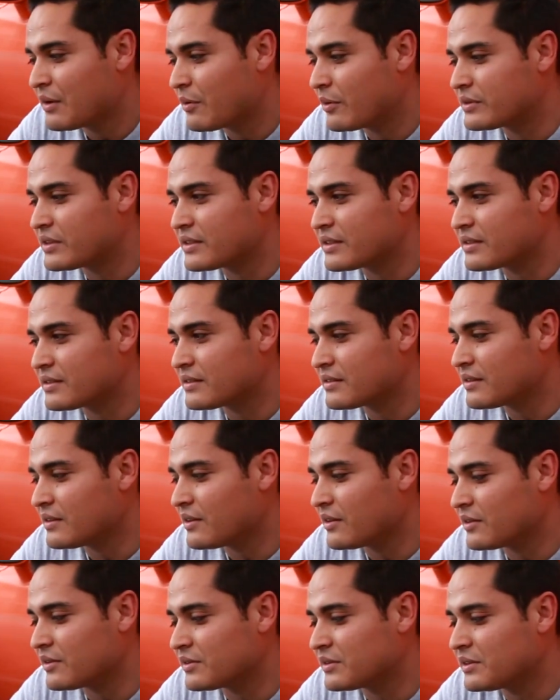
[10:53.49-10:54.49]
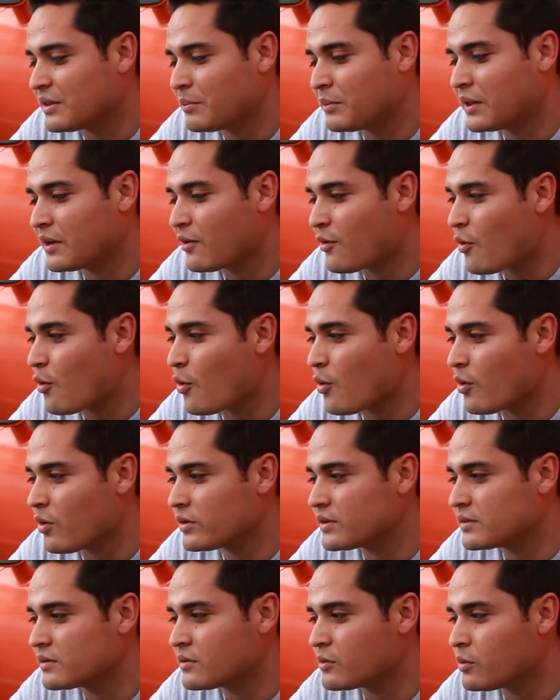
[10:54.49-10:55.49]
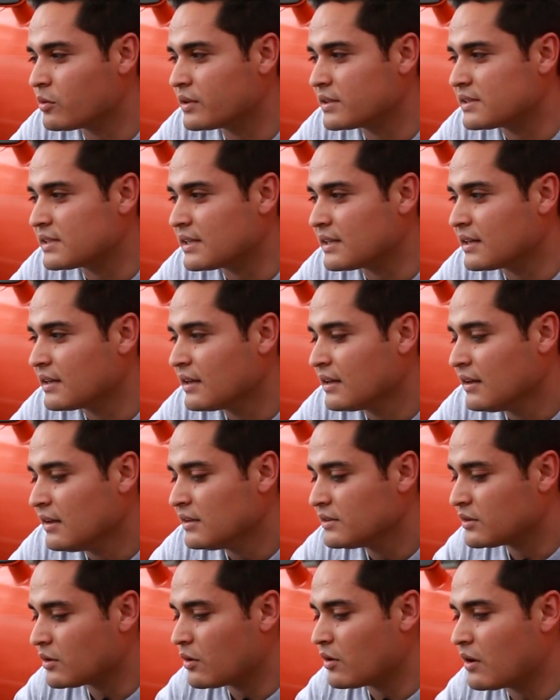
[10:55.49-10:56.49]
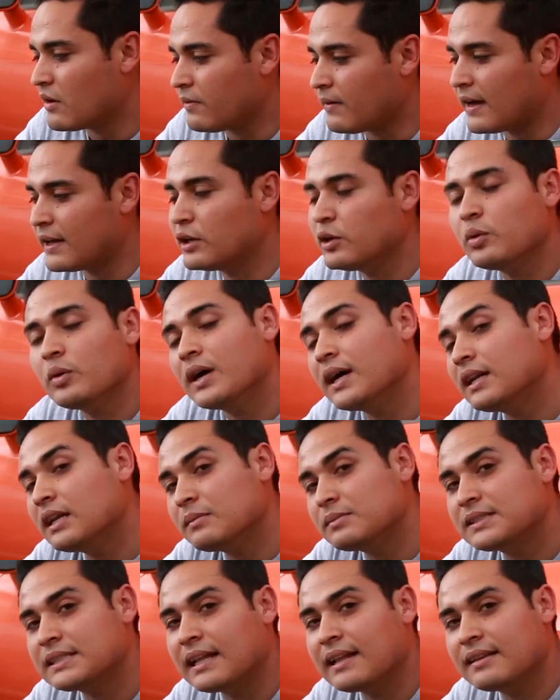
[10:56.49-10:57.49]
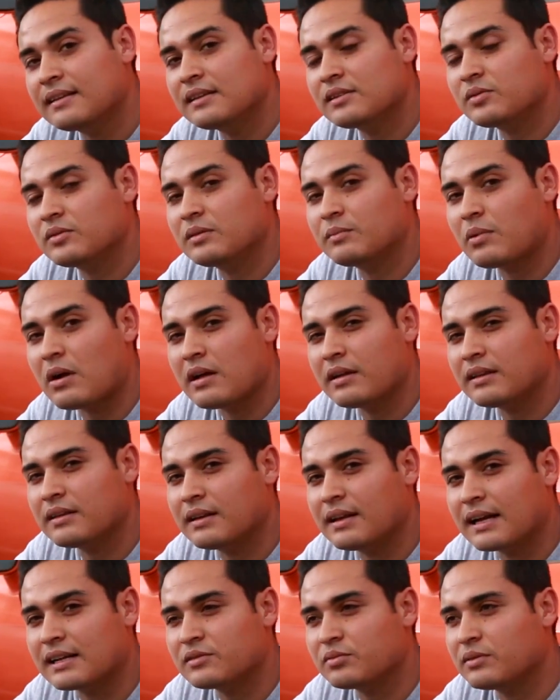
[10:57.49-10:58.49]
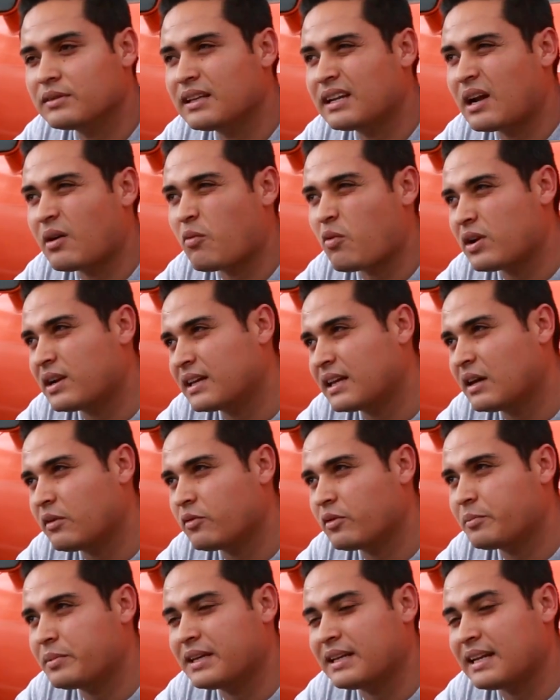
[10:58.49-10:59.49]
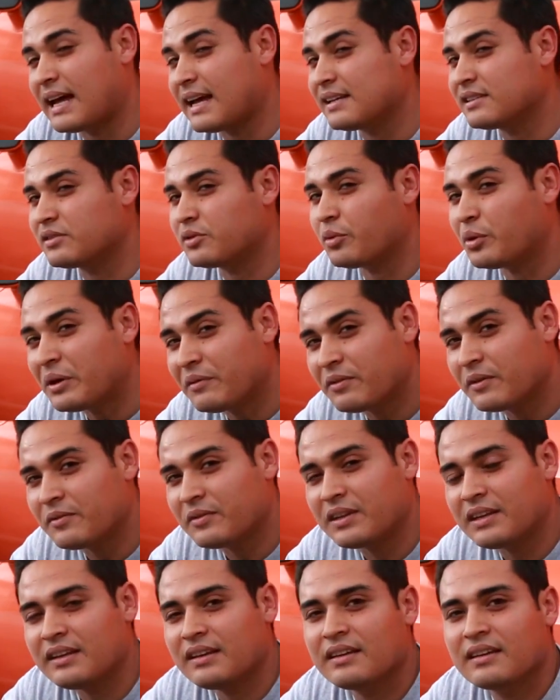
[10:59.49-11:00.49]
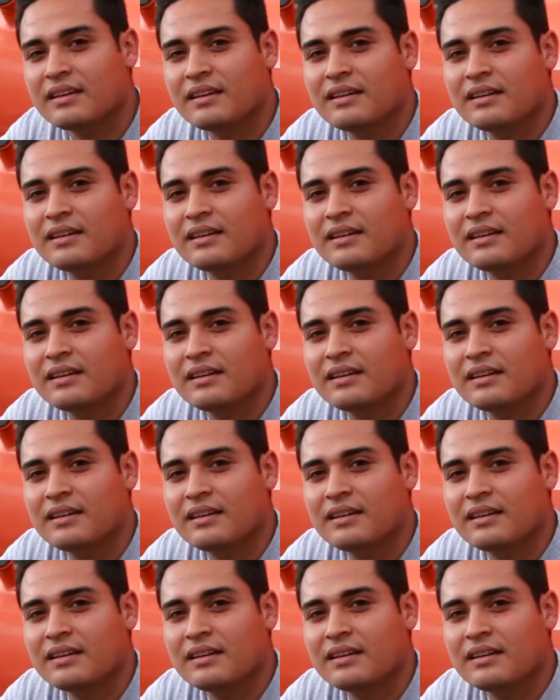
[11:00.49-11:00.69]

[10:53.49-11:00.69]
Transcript: which is, you know, something cool to see. So if I do end up selling this one, probably the next one that I want to get would be an IS350.